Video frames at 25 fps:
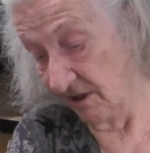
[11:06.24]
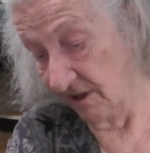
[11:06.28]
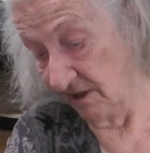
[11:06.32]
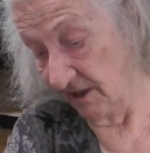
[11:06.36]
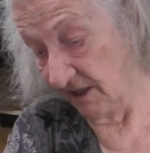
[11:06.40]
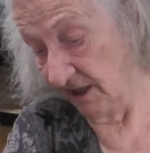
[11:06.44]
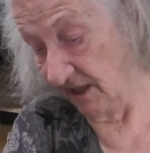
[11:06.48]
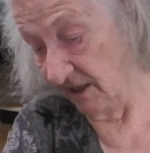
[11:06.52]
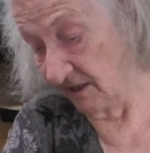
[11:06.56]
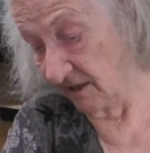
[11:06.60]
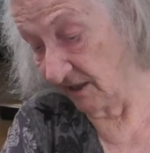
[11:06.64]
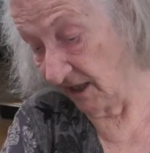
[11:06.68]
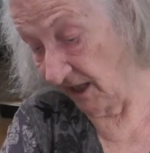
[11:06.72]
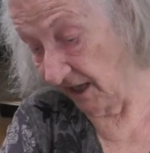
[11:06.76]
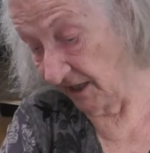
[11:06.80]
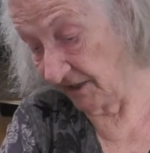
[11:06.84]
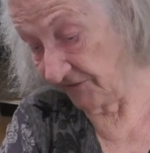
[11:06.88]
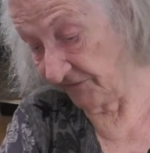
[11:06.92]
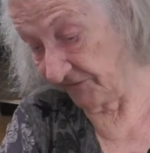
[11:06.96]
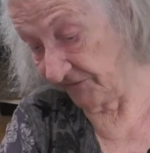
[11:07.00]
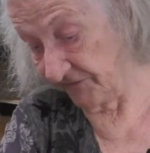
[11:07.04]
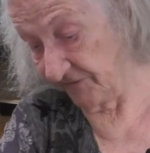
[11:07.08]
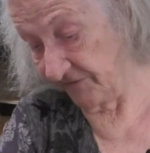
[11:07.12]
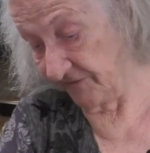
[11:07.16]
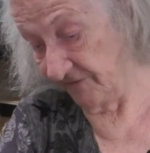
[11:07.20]
in
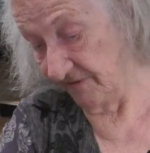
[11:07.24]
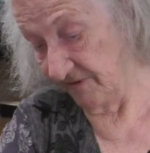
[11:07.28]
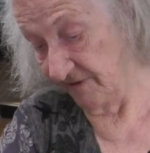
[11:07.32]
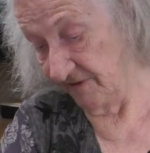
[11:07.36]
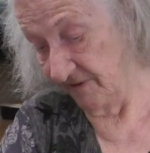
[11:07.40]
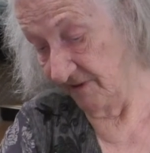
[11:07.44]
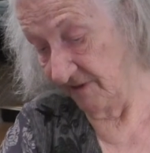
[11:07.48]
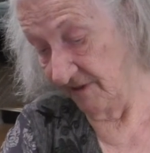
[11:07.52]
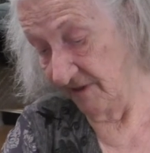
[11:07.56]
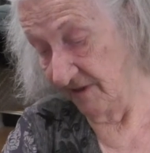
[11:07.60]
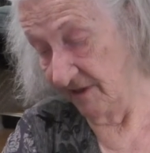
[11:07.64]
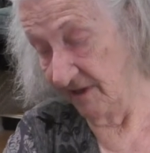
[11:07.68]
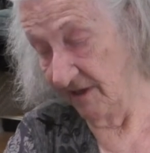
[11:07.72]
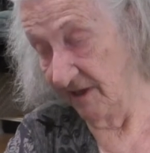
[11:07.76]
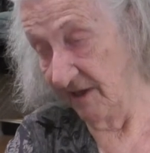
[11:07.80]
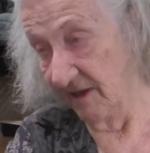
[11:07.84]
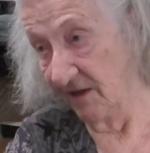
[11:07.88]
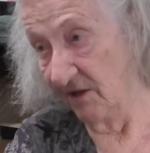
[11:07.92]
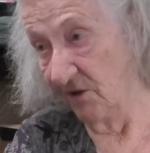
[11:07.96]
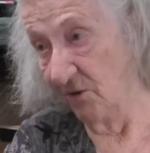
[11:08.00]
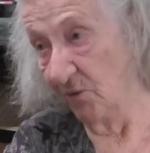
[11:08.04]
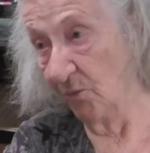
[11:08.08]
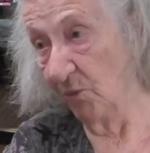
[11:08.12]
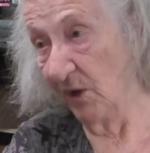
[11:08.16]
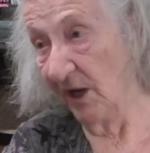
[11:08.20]
life
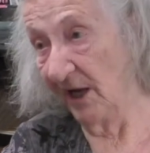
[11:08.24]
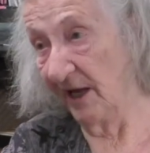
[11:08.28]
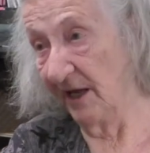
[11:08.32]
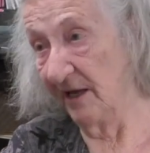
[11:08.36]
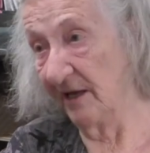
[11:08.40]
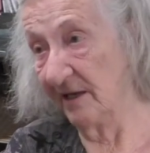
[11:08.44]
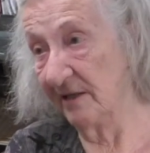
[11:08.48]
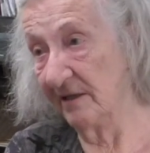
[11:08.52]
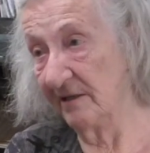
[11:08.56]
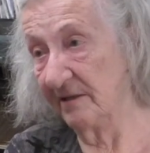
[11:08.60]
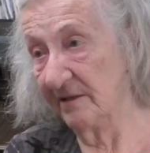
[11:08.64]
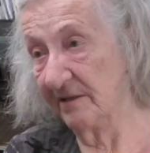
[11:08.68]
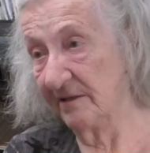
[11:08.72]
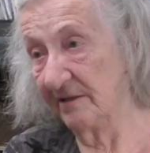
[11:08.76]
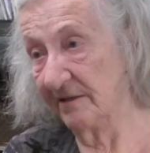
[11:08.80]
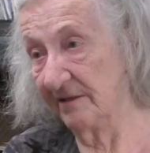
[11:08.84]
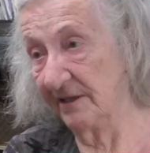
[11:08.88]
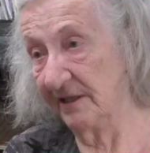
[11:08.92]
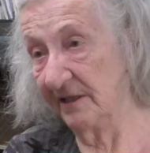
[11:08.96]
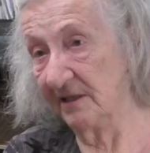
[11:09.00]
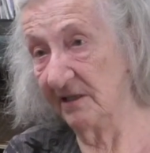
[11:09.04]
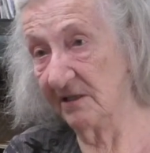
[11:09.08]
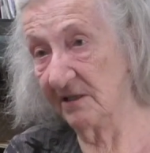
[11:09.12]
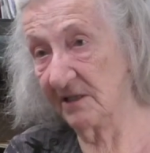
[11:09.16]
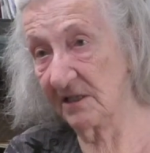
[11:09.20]
where
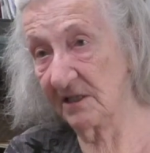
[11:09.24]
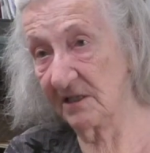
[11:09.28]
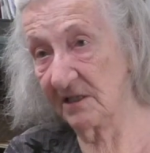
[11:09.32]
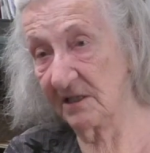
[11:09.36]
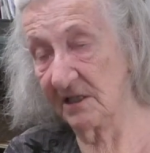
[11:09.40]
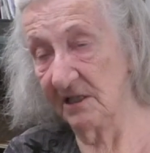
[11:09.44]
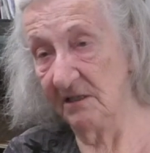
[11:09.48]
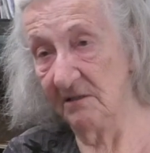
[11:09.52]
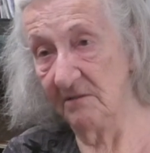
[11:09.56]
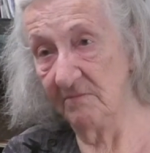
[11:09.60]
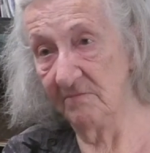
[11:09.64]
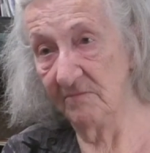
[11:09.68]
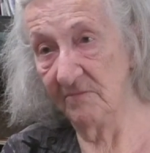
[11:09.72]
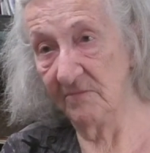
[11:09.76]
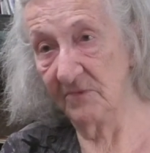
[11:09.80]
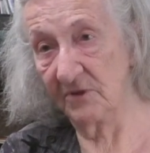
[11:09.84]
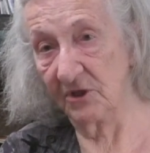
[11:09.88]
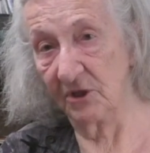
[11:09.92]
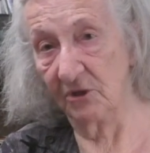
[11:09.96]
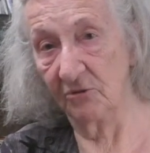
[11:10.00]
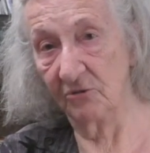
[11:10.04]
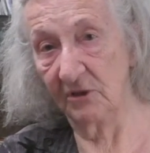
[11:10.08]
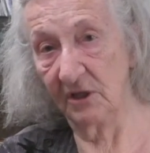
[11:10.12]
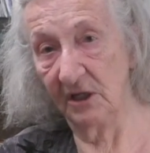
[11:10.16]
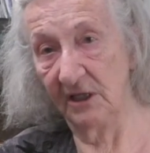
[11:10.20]
things seem
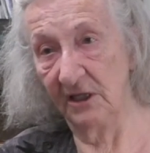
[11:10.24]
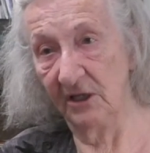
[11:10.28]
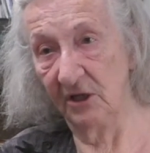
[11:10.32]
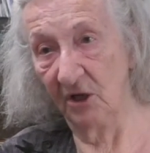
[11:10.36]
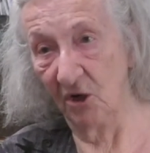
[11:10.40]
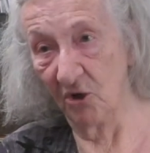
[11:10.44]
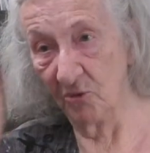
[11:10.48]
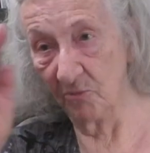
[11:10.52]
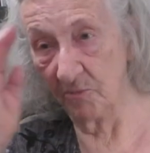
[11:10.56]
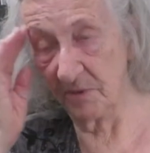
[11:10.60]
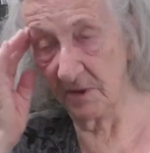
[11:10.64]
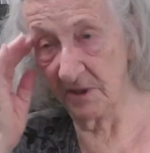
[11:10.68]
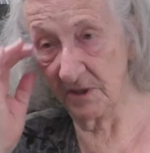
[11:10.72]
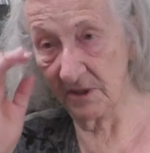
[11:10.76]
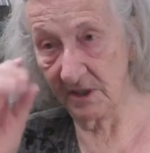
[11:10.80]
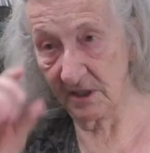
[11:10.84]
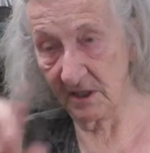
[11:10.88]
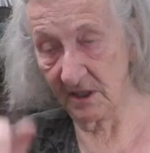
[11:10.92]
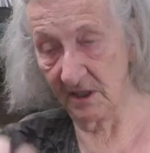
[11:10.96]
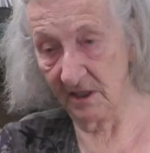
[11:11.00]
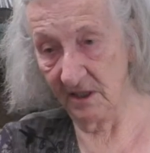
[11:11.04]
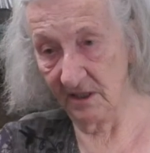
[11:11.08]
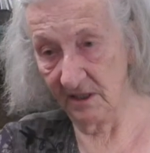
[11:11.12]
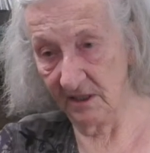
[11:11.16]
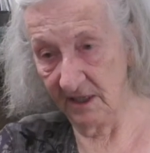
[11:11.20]
totally hopeless
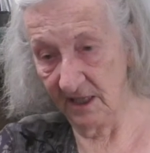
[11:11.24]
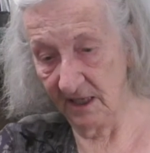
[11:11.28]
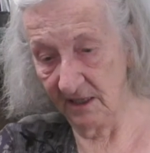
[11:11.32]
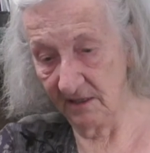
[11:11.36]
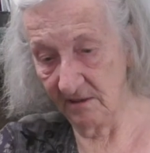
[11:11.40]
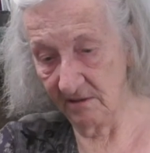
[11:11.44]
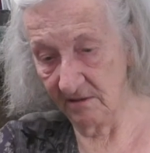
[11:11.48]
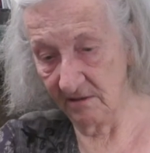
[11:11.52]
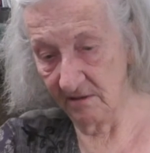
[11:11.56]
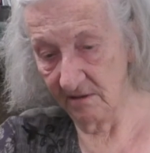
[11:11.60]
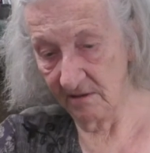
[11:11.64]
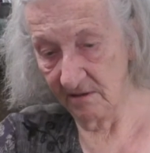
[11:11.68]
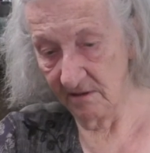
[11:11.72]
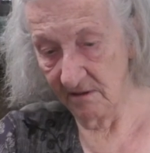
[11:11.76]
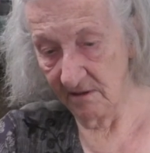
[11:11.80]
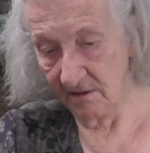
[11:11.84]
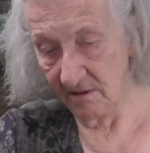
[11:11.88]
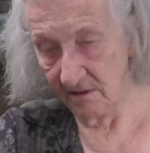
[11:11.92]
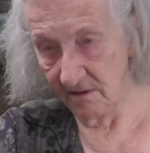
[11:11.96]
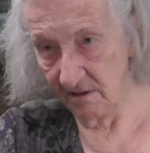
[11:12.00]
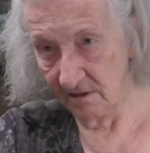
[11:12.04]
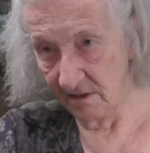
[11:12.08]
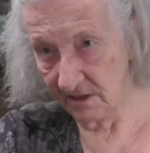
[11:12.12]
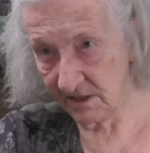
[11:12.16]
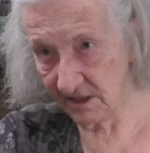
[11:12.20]
and then
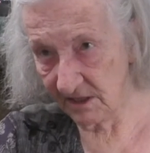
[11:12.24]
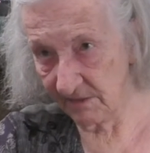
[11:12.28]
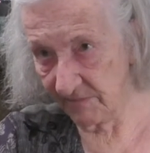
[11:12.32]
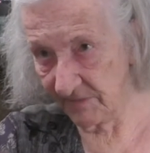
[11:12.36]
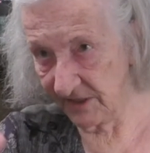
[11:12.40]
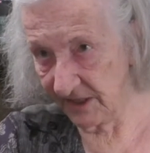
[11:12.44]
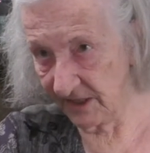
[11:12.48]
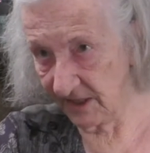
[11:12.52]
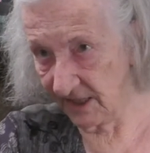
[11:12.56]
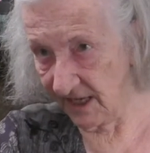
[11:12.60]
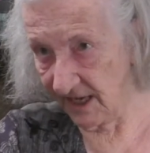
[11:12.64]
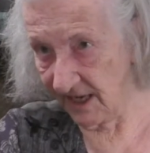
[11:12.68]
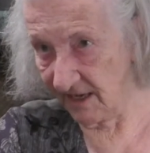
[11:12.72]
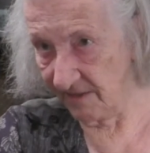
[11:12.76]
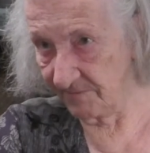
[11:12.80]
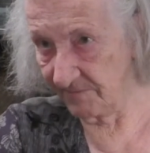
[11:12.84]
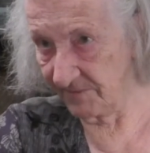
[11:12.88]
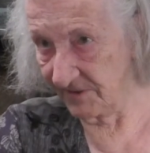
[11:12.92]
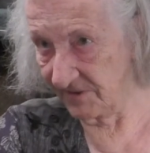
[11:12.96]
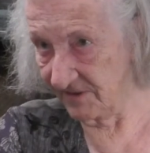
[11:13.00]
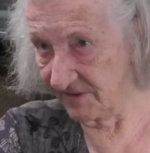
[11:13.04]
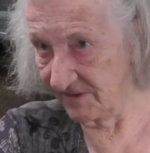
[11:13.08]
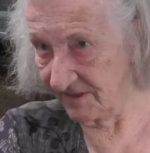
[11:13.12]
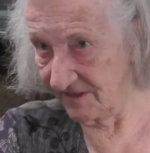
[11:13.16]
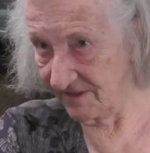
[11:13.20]
something
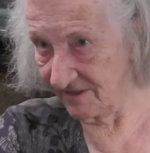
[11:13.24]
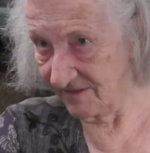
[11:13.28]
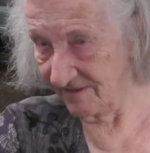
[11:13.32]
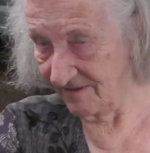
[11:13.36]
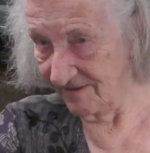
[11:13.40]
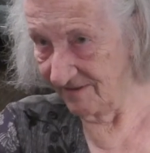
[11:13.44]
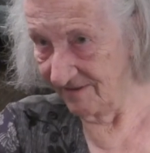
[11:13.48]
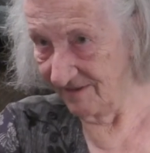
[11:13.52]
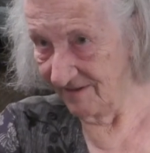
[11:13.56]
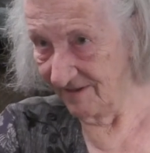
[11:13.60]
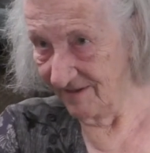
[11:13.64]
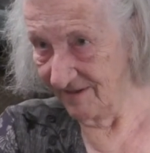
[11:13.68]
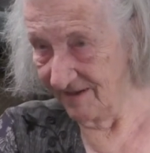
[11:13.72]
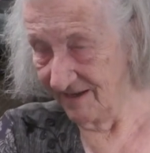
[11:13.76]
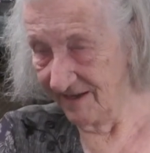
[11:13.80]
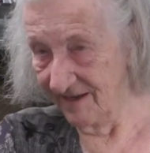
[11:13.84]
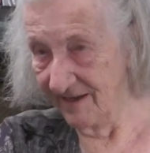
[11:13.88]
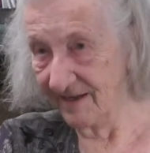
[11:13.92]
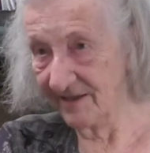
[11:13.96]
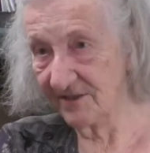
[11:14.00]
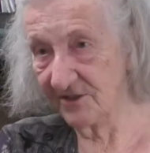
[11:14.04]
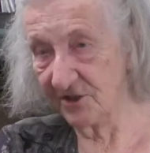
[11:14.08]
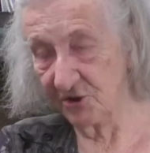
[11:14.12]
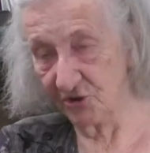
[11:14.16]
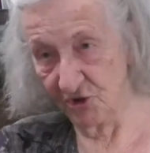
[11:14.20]
happens
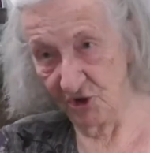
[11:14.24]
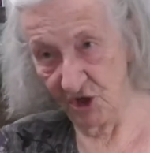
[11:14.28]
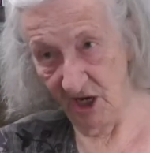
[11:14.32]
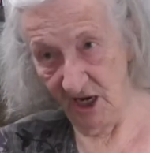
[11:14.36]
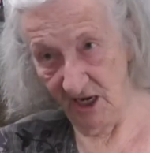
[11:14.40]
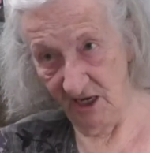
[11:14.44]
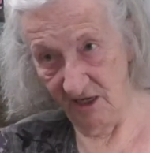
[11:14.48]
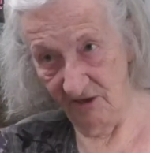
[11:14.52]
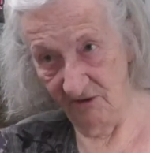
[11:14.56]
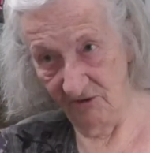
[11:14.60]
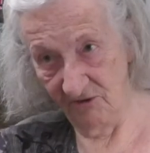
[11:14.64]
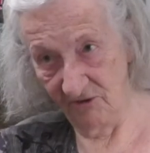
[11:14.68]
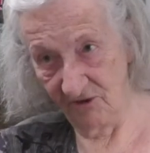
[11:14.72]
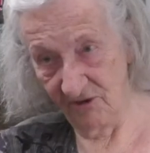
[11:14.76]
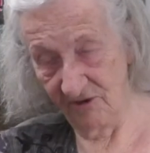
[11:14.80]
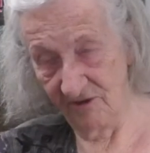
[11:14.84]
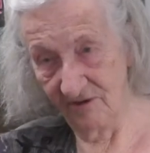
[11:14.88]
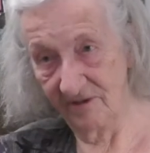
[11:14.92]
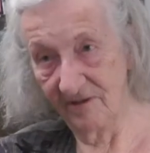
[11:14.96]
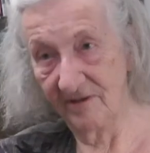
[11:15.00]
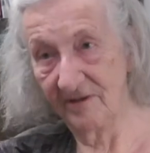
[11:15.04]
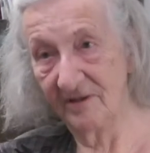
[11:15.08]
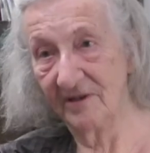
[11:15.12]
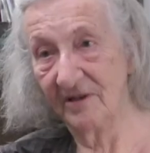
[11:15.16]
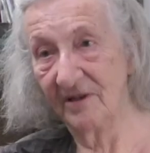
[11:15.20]
to change.
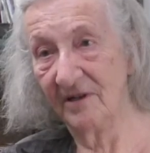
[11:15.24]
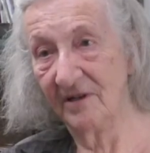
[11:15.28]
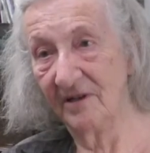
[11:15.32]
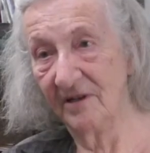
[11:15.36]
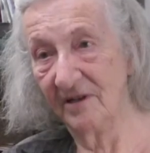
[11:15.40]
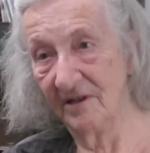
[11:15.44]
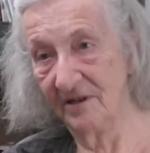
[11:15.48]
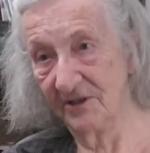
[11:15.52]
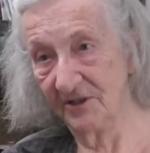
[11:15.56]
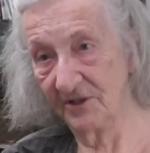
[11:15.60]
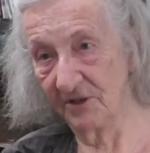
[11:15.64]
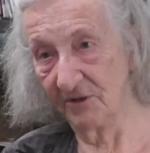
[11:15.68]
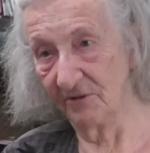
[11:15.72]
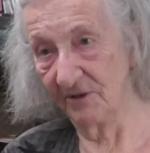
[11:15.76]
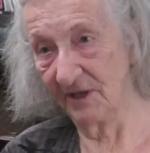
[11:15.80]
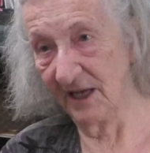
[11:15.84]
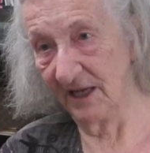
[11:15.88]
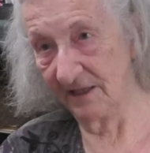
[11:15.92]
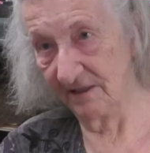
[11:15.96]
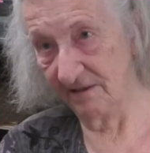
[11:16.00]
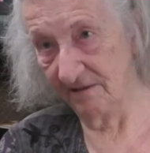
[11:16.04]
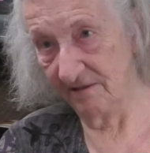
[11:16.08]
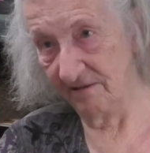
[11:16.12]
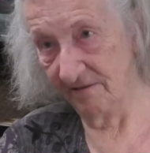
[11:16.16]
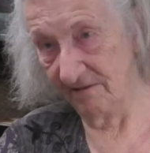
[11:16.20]
So
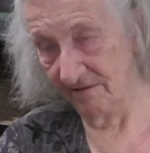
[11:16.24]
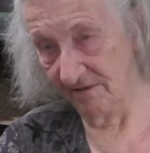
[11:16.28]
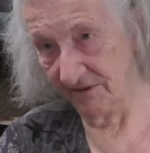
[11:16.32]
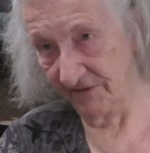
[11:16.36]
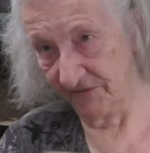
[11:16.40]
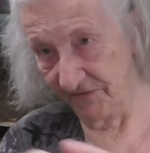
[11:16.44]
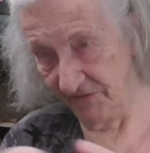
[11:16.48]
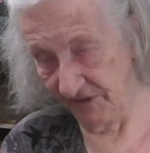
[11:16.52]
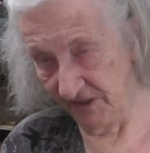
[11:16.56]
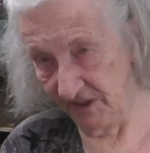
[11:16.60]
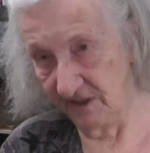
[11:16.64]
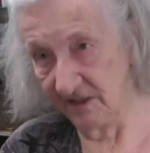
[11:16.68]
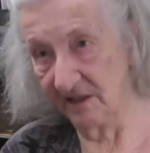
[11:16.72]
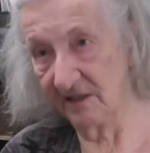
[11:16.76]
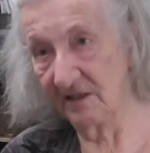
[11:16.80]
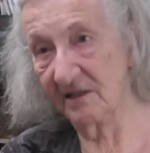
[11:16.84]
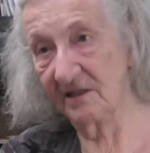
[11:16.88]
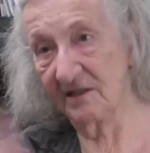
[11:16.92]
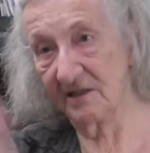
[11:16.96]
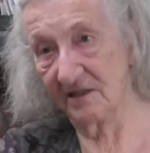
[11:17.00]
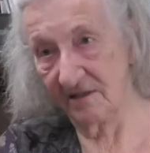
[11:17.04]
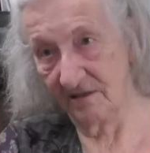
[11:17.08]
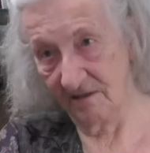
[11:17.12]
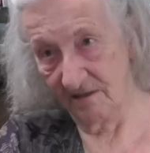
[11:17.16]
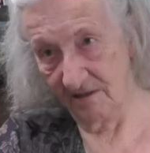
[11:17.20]
like the
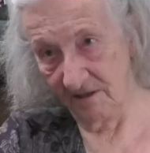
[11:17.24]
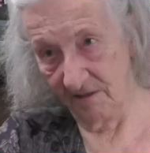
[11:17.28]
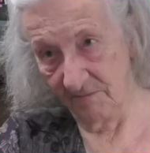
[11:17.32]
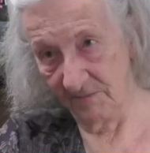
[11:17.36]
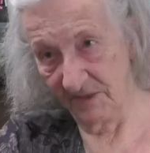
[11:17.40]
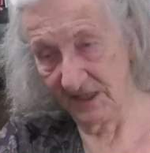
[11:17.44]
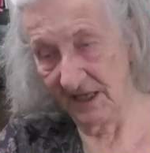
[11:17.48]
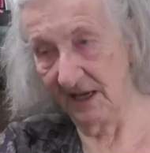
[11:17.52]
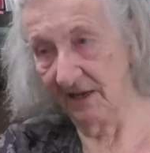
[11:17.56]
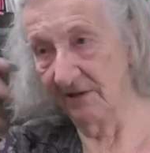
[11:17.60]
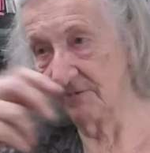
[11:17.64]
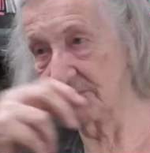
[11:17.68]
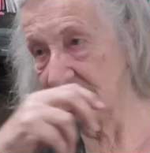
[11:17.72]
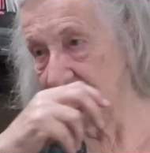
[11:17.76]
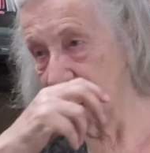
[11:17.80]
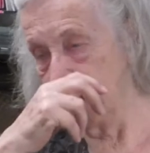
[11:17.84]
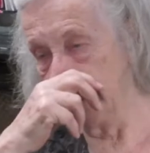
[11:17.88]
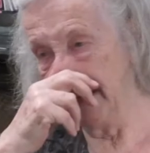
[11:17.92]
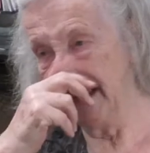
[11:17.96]
Phoenix comes out.